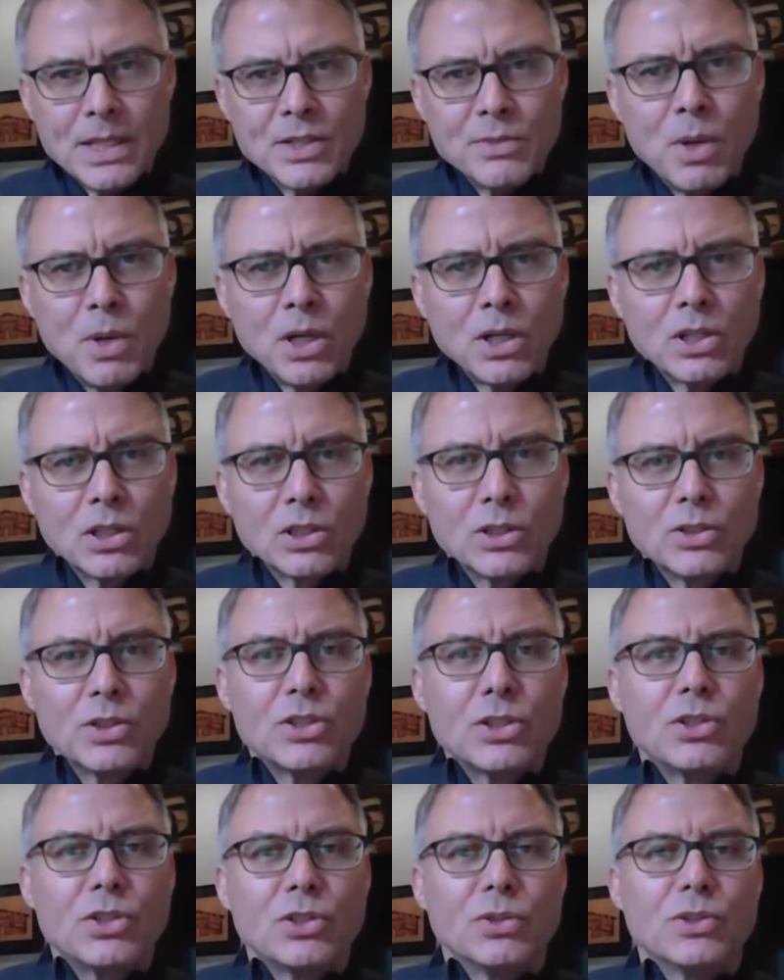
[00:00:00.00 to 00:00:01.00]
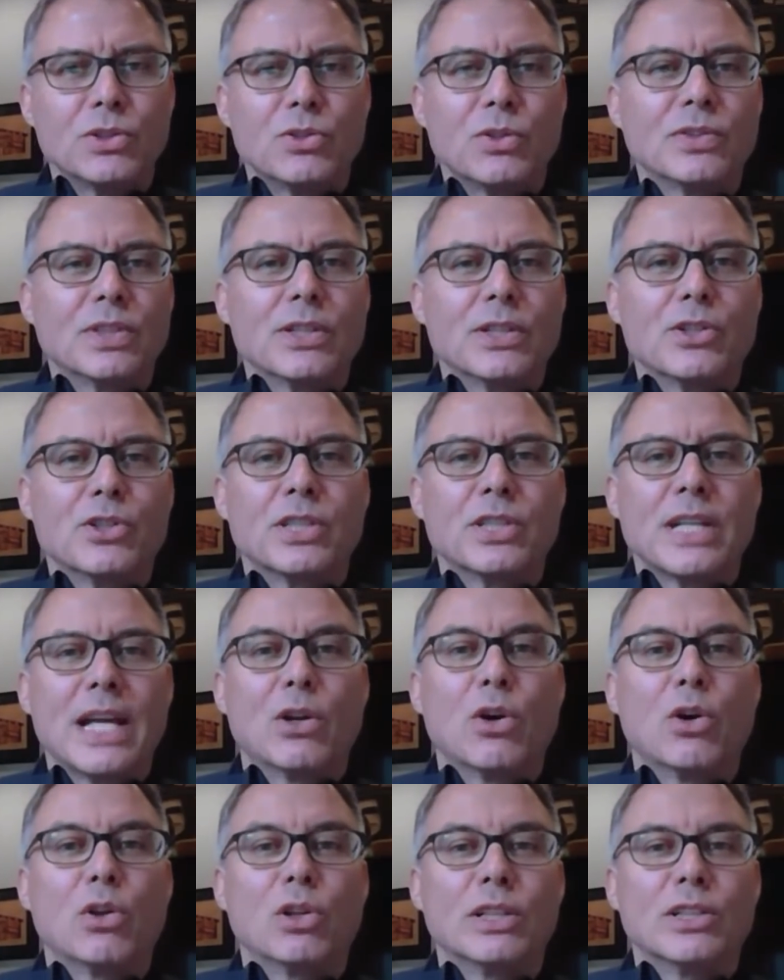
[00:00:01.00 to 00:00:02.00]
Mark alluded to, is you have to
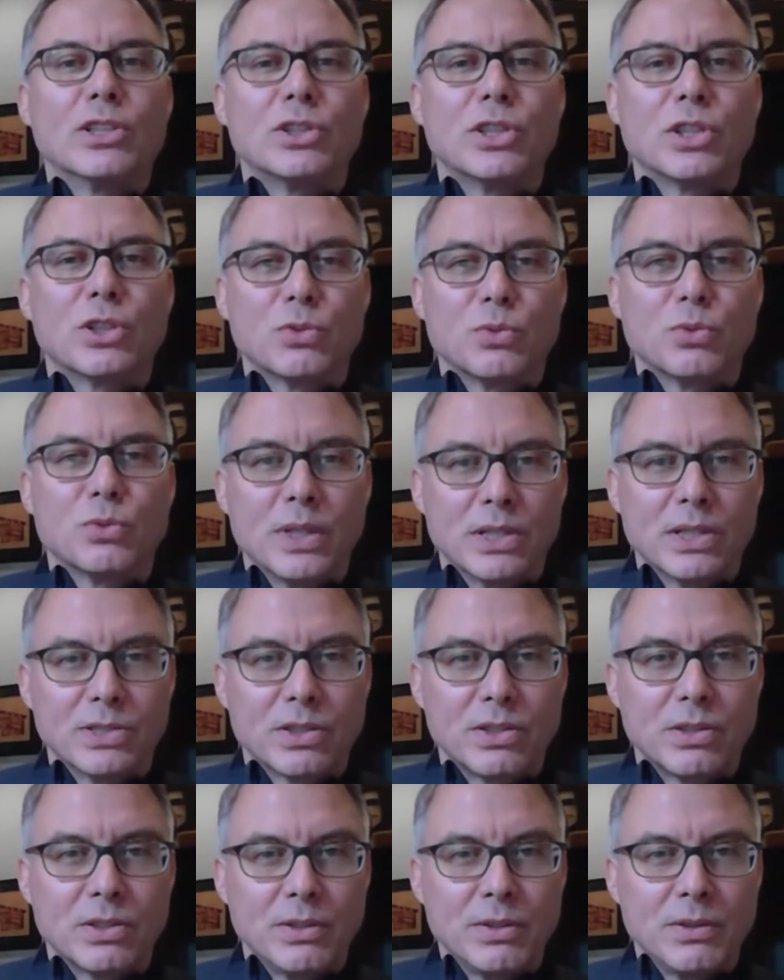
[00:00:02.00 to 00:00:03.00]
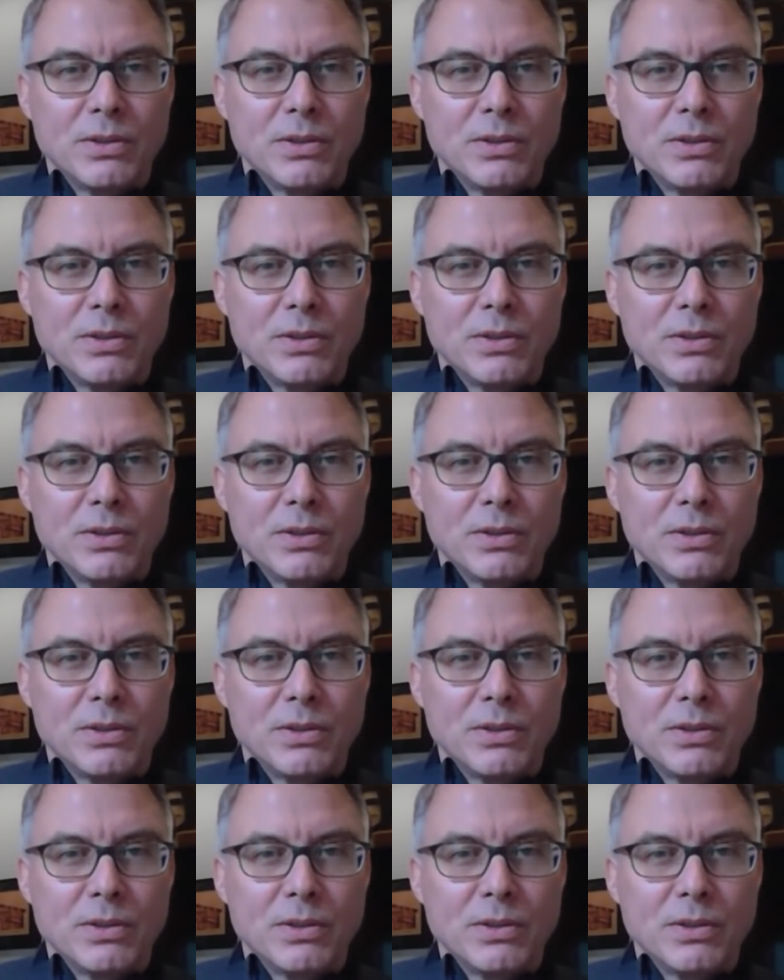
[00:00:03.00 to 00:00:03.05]
understand holistic risk.